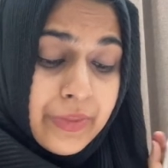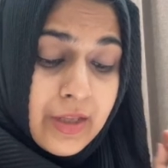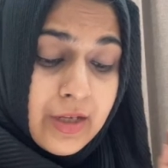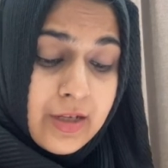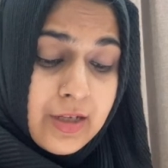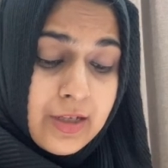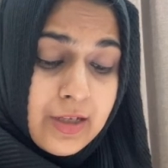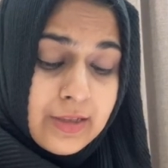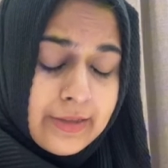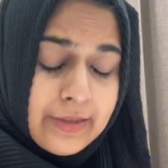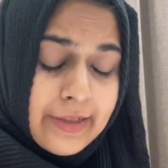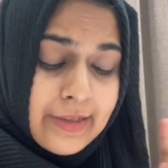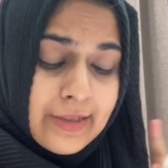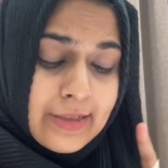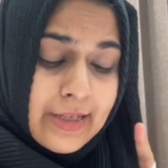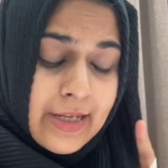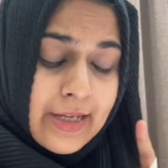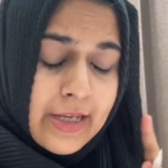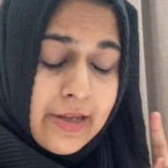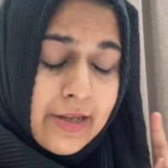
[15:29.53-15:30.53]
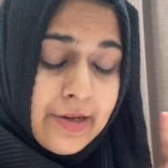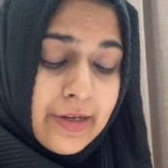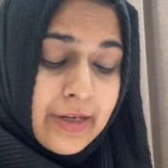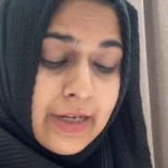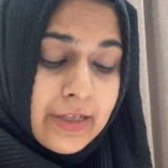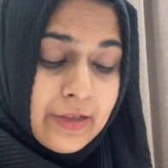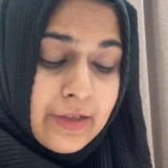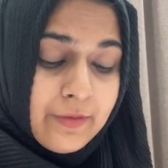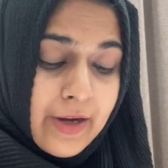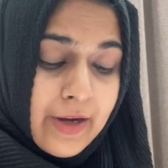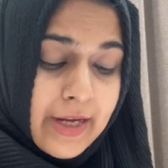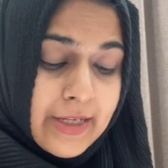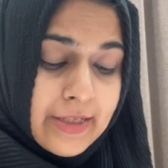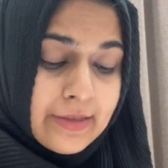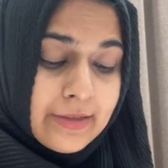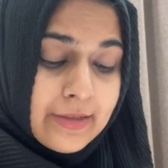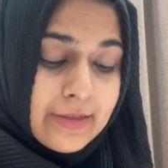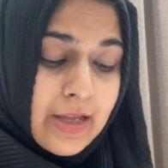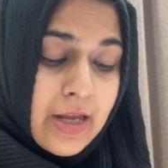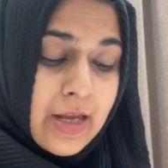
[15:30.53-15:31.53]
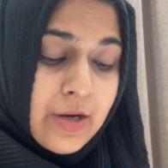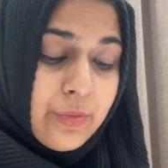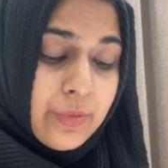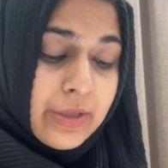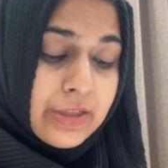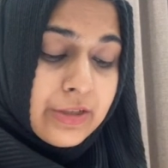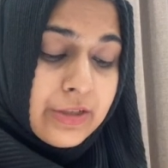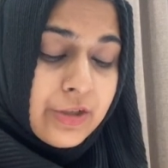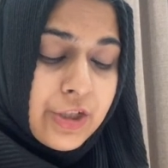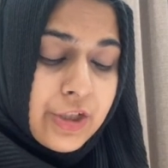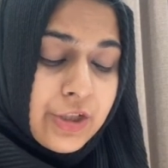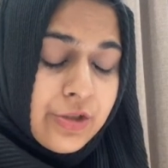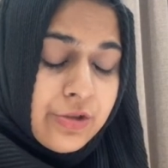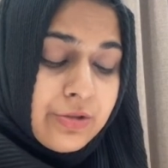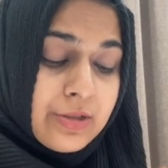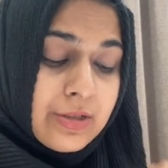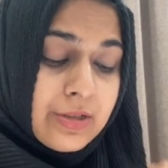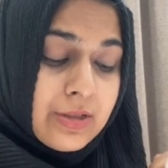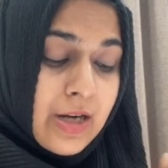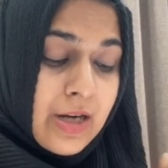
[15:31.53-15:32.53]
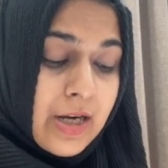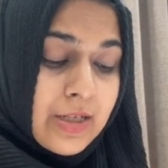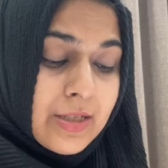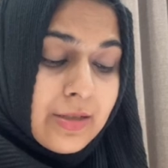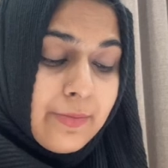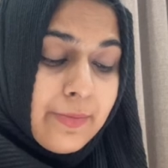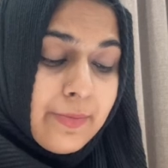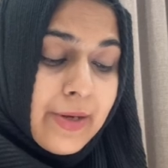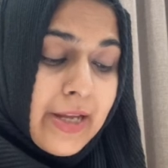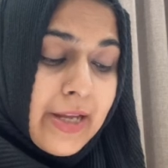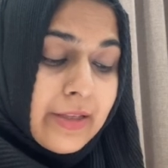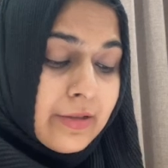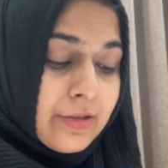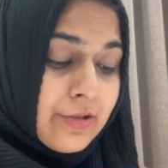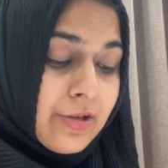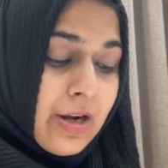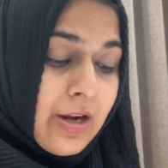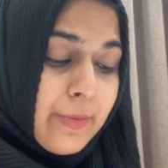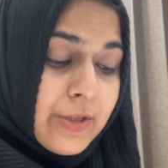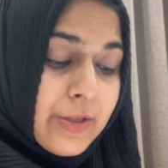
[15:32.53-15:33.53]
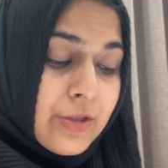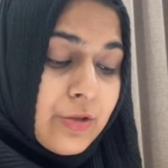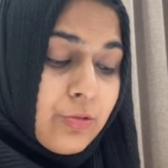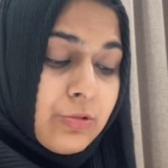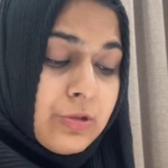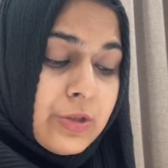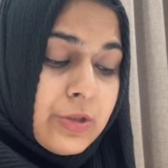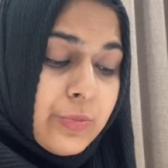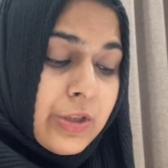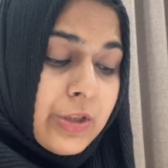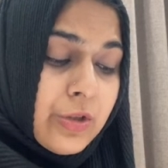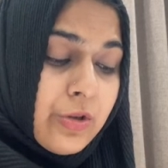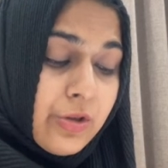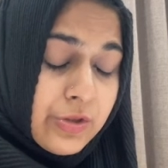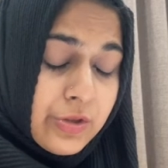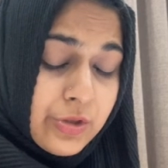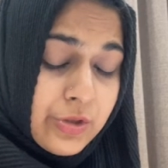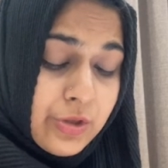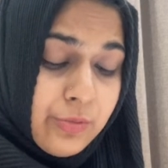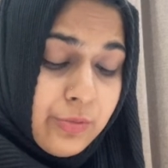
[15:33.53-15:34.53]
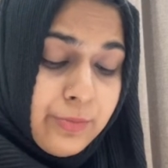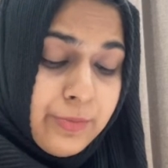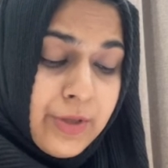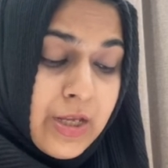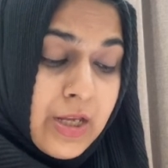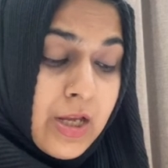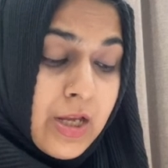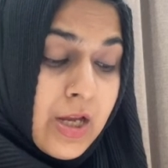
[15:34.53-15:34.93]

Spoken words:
They're saying here, advise Sarah whether she should start supplying the drama schools with costumes.